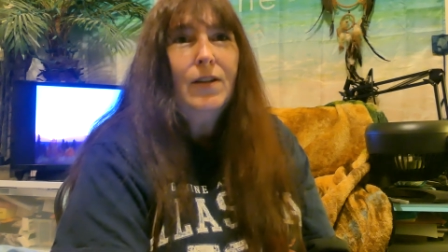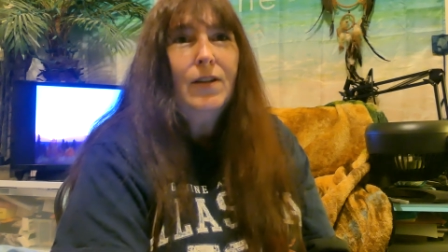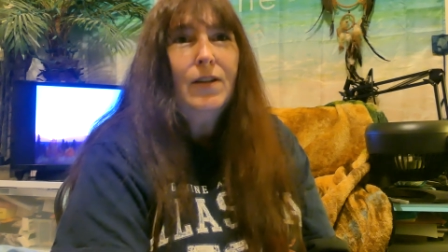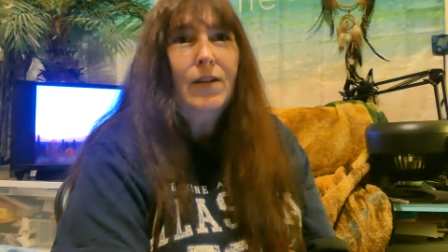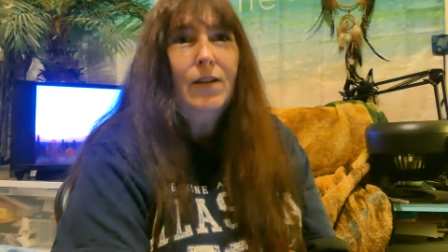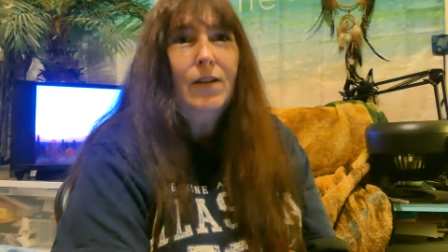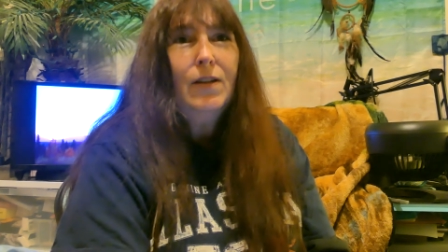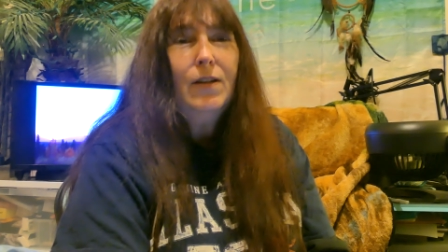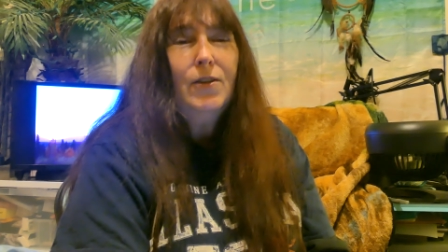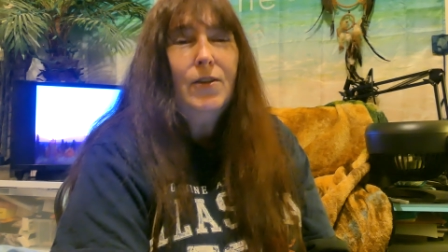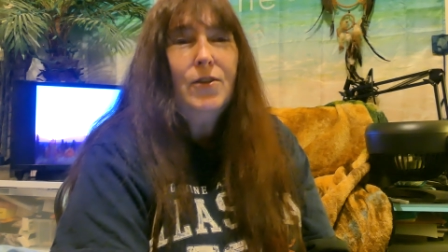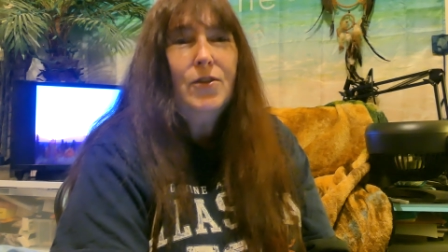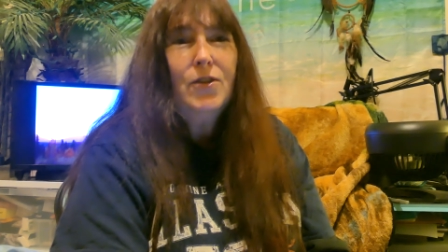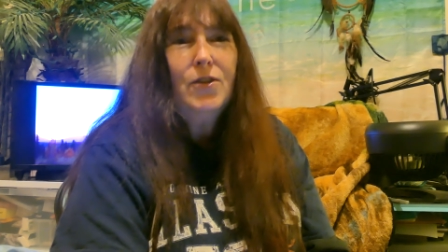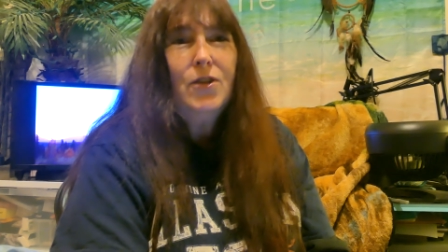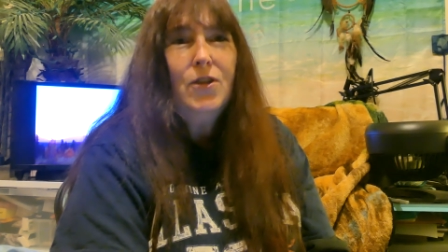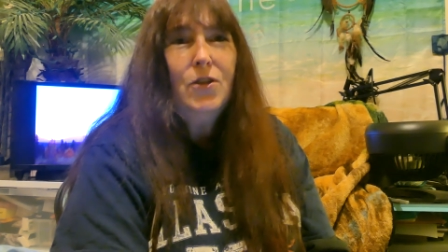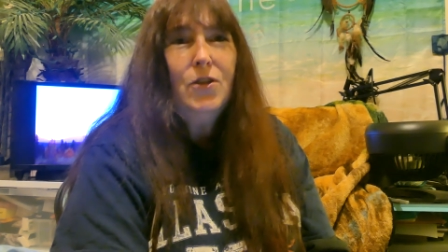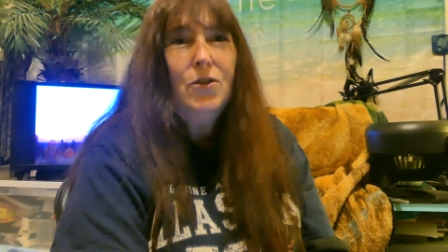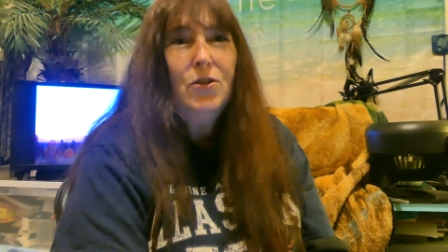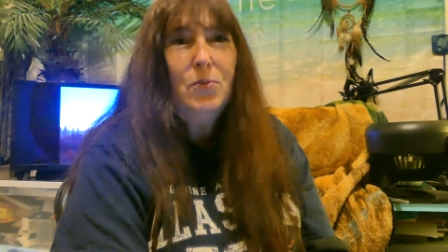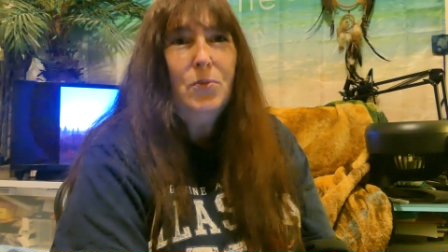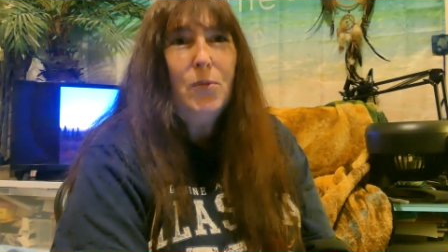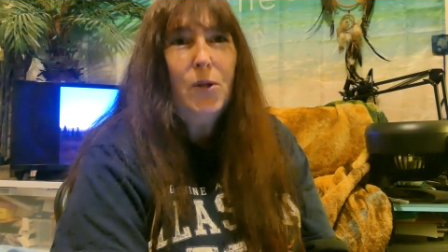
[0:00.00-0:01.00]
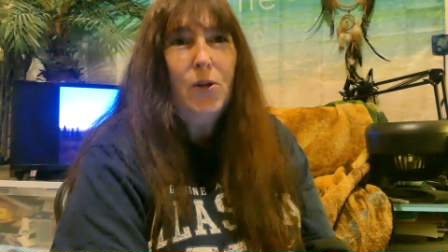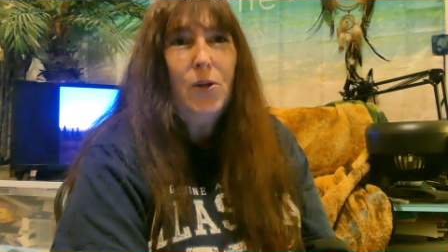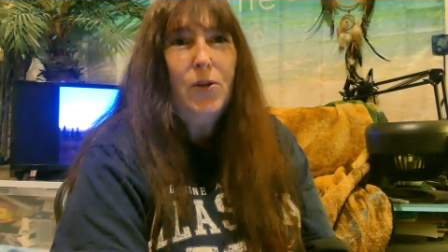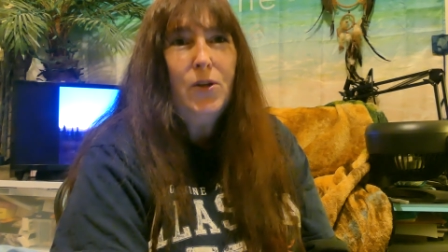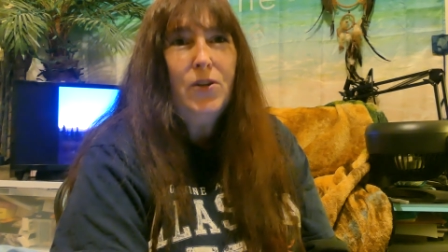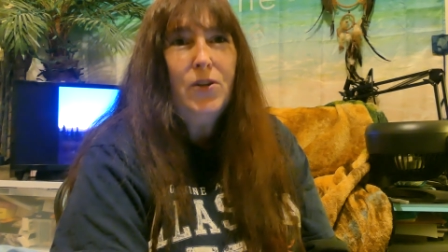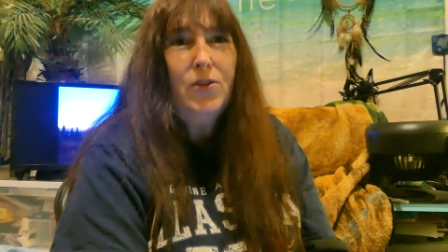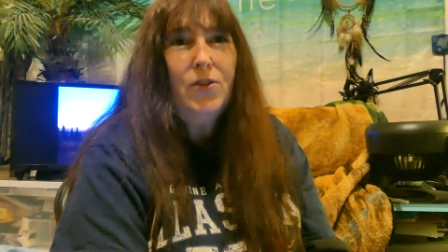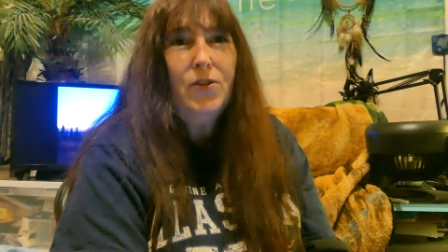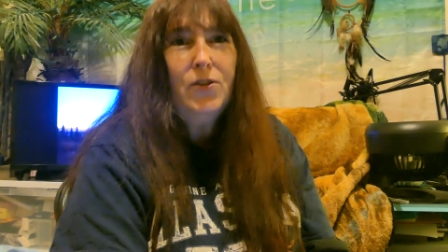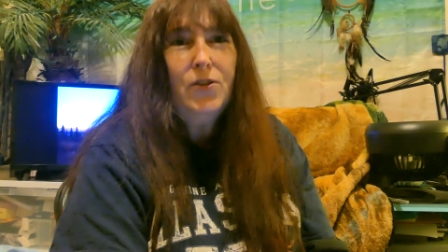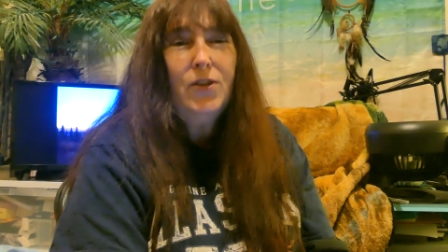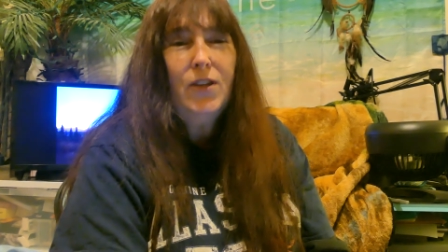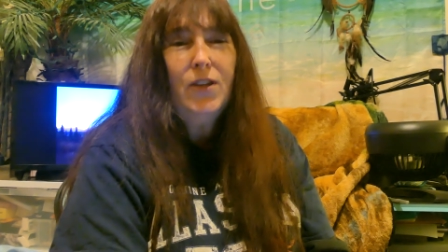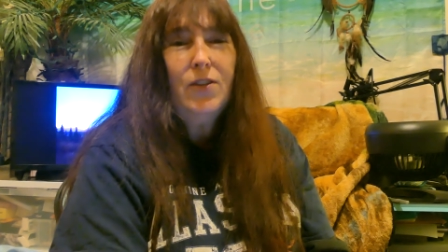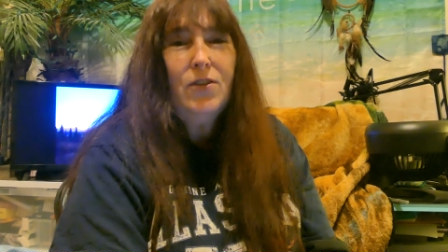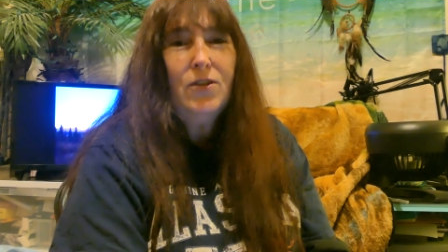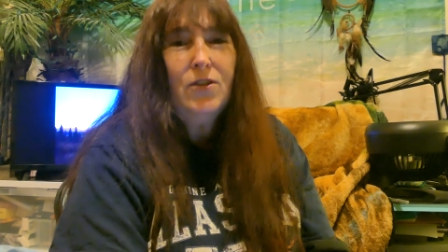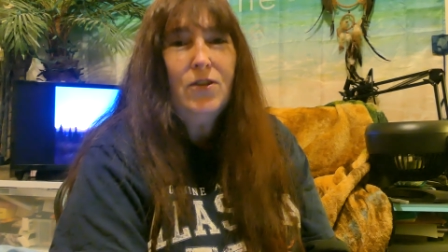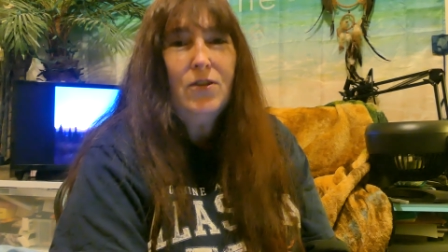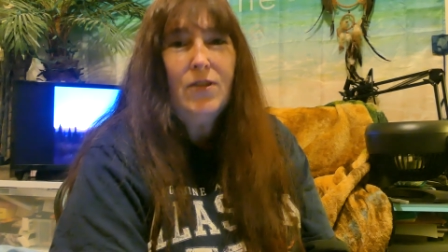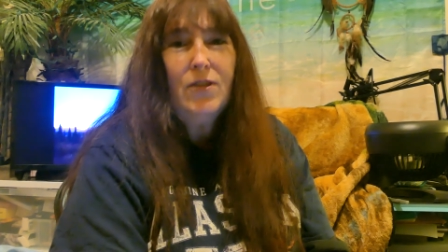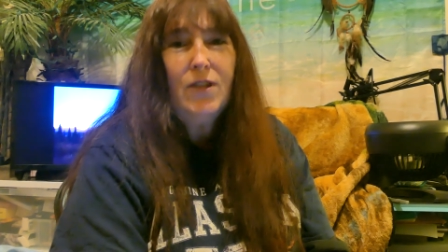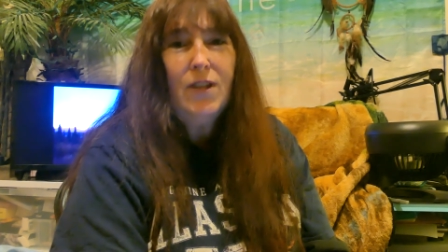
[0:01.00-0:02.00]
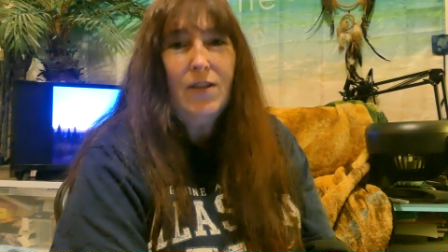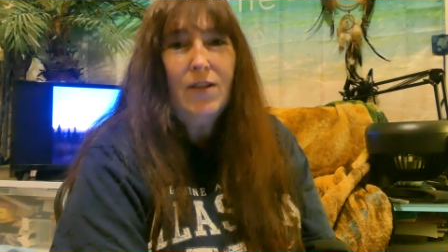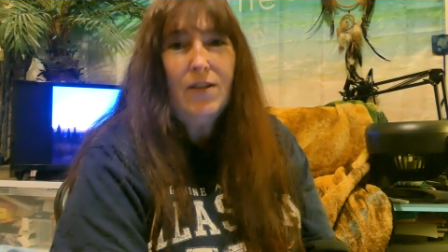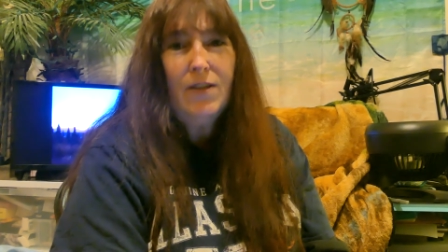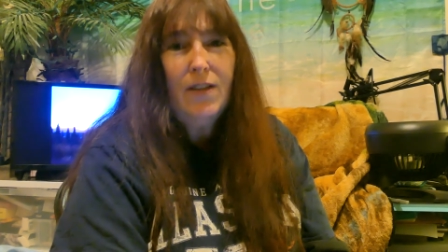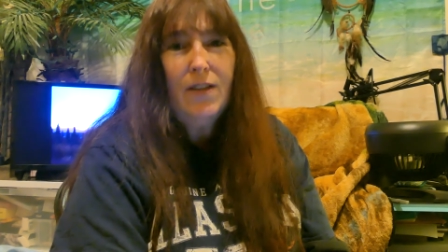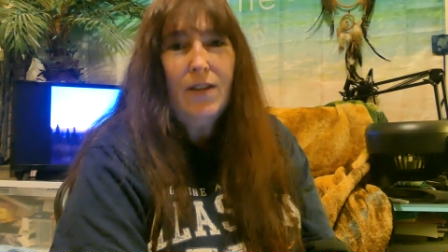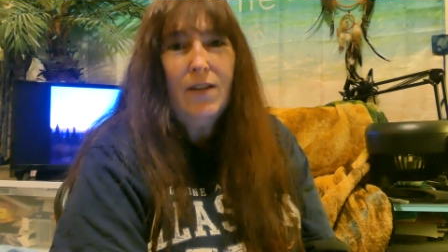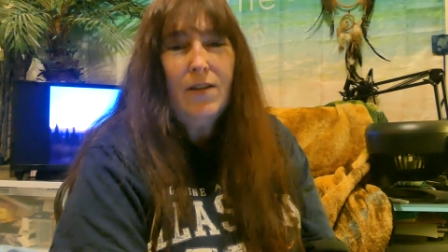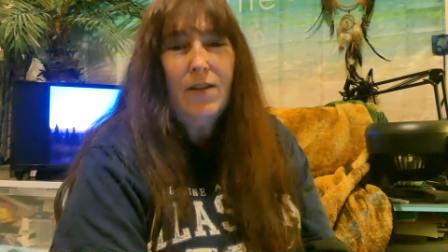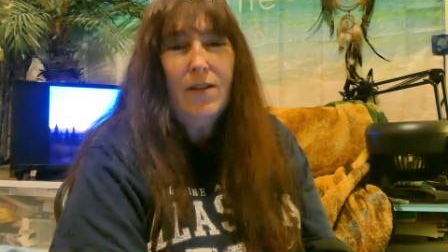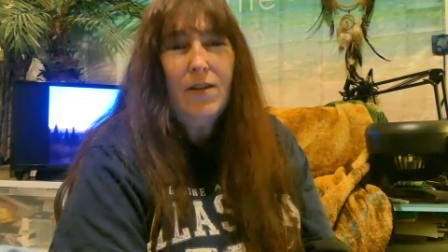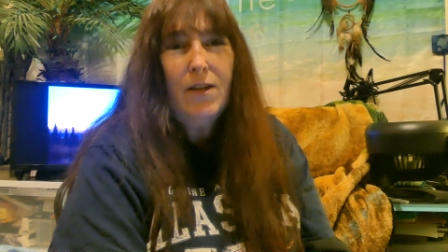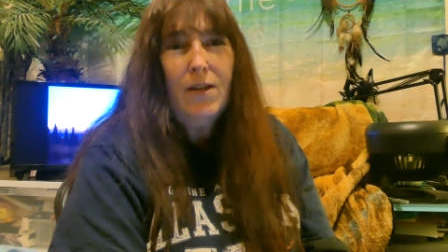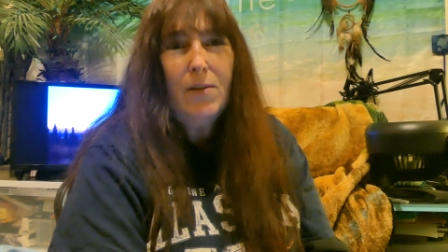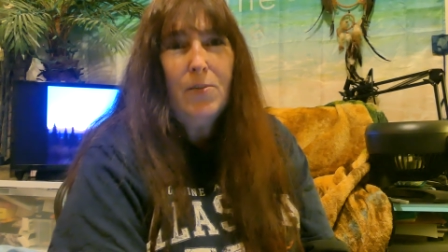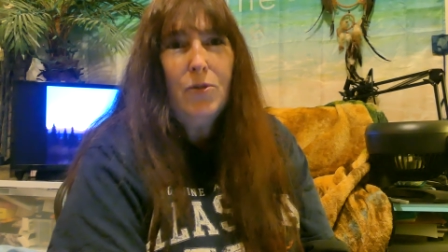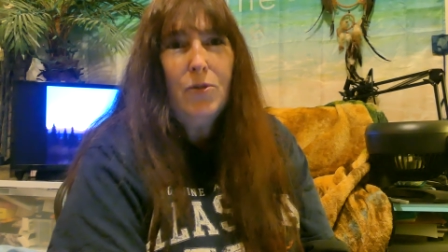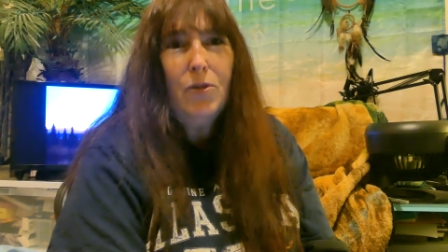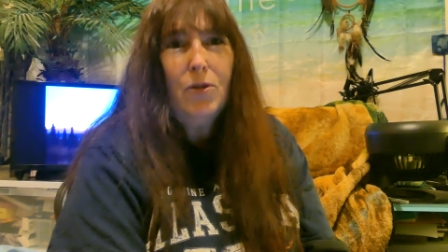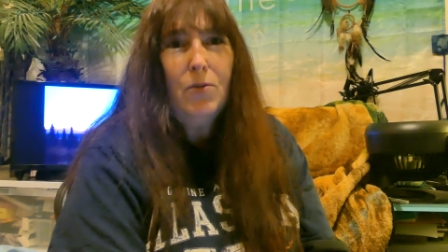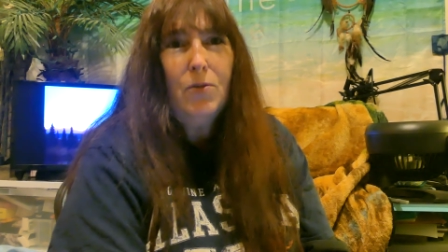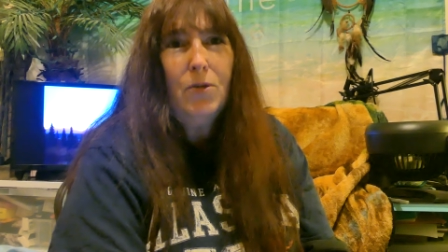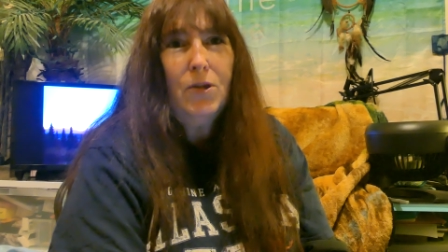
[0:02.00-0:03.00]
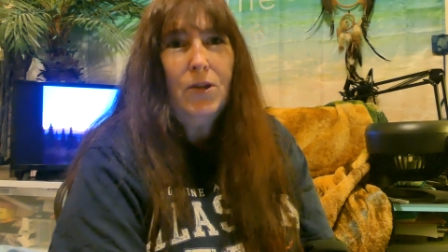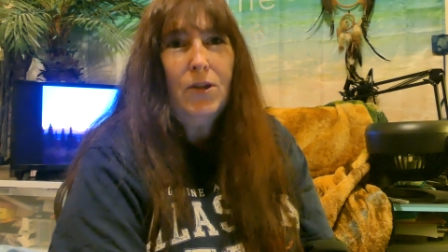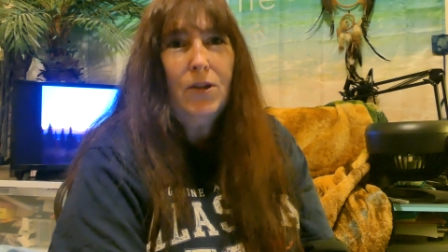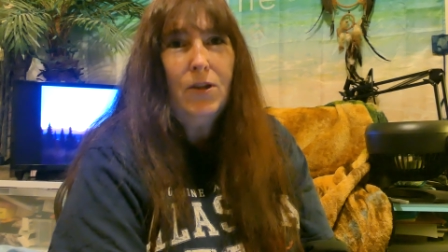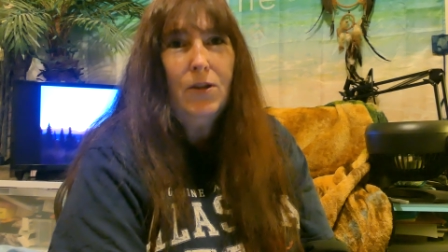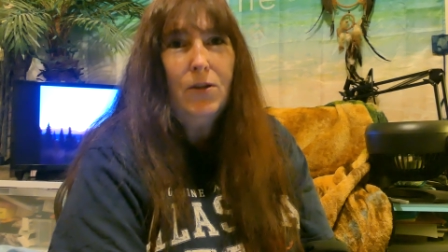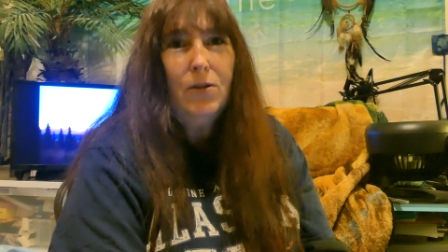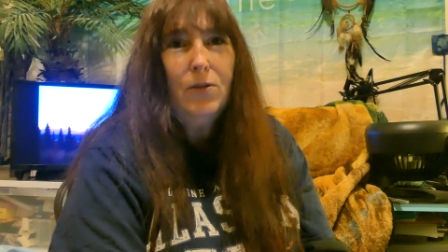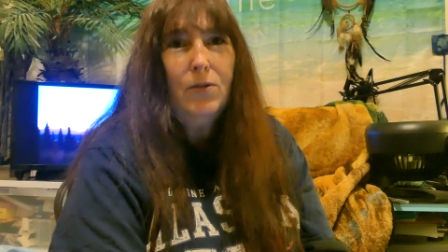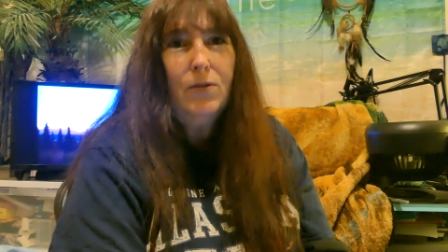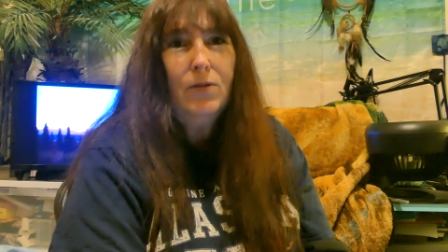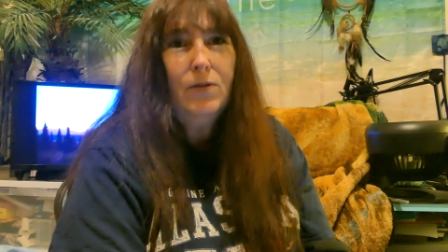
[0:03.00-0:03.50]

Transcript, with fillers: Oh, there's a huge bald eagle's nest just outside of the library window.